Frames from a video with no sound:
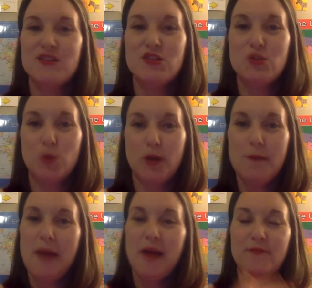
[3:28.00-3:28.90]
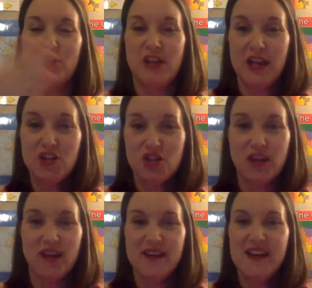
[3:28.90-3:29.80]
story map for Ye
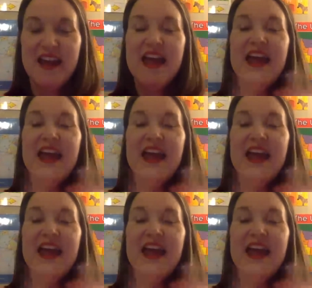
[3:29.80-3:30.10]
Shen.